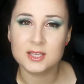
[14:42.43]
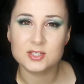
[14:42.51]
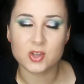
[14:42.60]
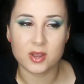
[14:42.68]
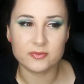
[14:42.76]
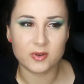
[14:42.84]

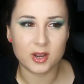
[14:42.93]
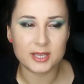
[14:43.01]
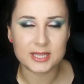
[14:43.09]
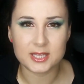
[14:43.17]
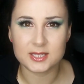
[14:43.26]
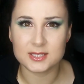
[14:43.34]
So I
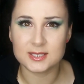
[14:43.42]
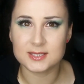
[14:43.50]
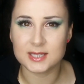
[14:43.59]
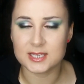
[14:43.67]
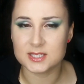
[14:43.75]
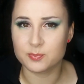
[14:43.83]
find that
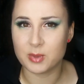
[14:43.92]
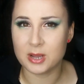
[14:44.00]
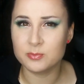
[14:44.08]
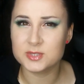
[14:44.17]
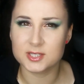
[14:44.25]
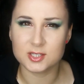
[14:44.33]
there's less
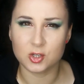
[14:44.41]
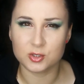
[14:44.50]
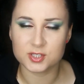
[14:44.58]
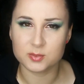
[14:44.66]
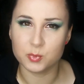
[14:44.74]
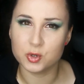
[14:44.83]
bumps, it's a lot
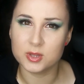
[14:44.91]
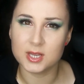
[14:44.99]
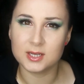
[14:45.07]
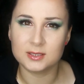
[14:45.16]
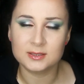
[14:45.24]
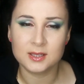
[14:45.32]
smoother,
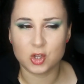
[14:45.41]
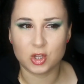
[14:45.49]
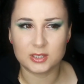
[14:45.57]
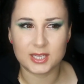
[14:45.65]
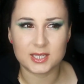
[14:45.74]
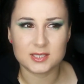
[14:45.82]
a
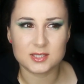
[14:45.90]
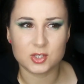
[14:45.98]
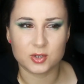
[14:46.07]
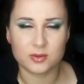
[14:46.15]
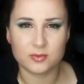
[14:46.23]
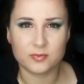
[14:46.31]
lot less
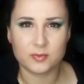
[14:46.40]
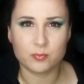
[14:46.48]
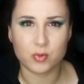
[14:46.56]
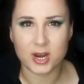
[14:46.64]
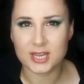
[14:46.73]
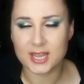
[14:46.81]
sort of
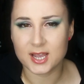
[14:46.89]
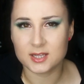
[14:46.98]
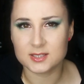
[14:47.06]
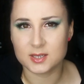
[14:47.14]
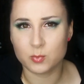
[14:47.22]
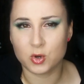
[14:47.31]

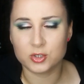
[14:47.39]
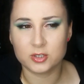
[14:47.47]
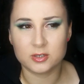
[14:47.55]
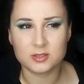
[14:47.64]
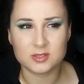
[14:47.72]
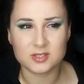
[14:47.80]
breakouts and whatnot.